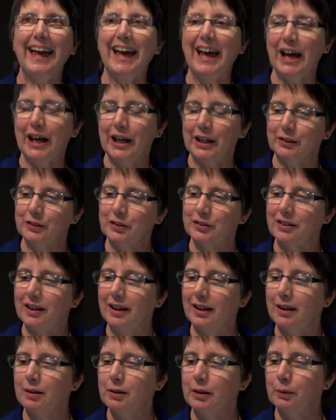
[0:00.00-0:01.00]
And
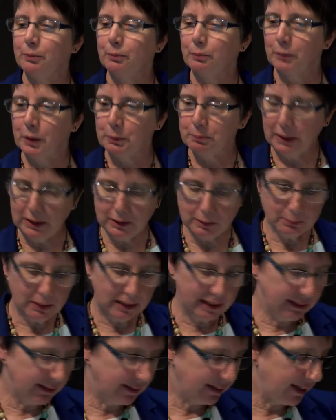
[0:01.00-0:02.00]
the Bill and
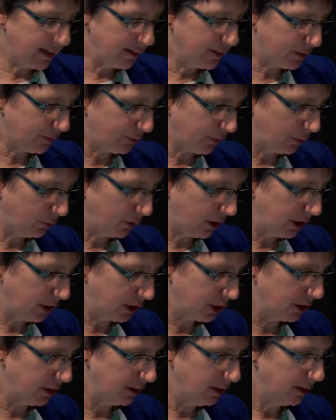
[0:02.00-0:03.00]
Melinda Gates
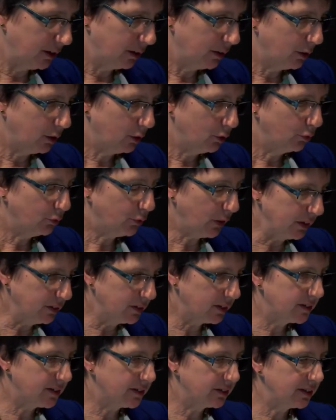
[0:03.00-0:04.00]
Foundation
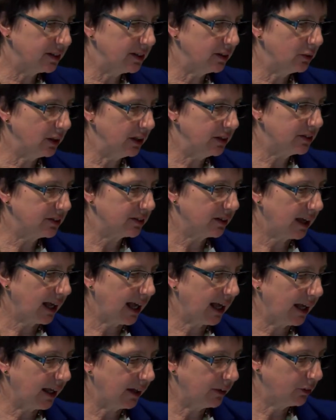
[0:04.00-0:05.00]
funded the series
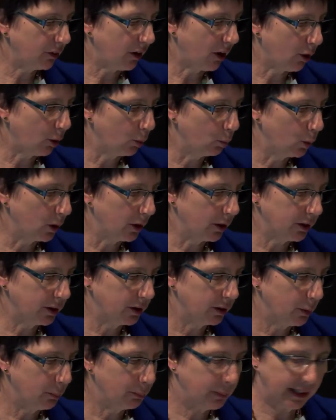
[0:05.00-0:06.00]
and our
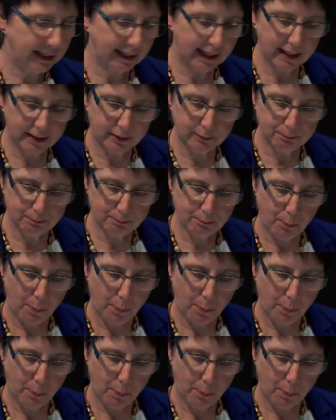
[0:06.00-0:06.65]
work began.